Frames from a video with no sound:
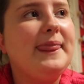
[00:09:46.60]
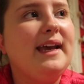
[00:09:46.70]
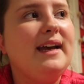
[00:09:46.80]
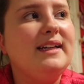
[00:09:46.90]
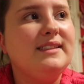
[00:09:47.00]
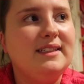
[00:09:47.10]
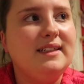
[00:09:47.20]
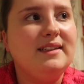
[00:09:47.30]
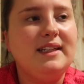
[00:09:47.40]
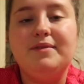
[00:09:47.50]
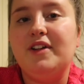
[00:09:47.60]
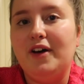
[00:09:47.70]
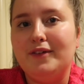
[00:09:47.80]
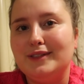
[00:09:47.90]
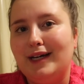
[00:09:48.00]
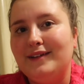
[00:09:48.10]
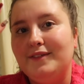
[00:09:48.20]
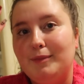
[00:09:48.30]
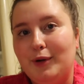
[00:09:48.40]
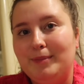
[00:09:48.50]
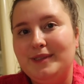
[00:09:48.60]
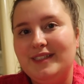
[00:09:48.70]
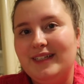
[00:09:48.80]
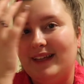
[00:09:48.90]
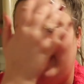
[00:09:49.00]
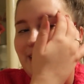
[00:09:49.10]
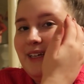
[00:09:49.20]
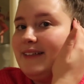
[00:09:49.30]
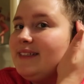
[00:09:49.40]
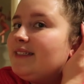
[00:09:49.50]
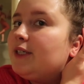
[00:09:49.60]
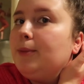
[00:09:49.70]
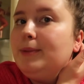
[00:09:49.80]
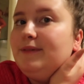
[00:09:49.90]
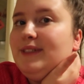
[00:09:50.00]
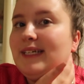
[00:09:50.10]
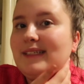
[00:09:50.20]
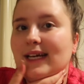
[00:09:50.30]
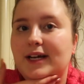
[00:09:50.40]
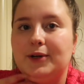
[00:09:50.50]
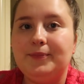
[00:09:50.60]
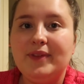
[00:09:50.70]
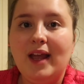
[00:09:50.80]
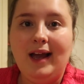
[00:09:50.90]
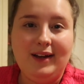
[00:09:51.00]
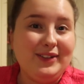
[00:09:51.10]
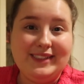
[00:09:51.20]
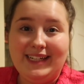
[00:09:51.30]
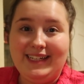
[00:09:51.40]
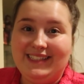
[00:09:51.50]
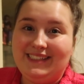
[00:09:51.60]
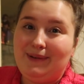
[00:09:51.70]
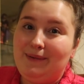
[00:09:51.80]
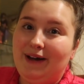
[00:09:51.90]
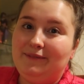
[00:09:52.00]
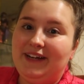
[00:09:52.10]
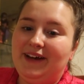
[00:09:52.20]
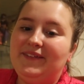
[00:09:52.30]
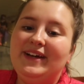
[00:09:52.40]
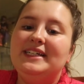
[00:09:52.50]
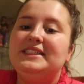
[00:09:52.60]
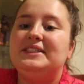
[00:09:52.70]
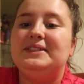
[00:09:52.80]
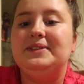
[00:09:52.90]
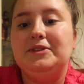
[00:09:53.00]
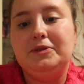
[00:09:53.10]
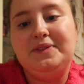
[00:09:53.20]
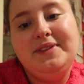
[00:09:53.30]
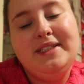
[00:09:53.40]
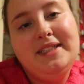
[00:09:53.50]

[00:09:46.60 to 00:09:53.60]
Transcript: the ending the vlog was kind of abrupt in the ending this is a couple of days later i'm going to take you into my mom now to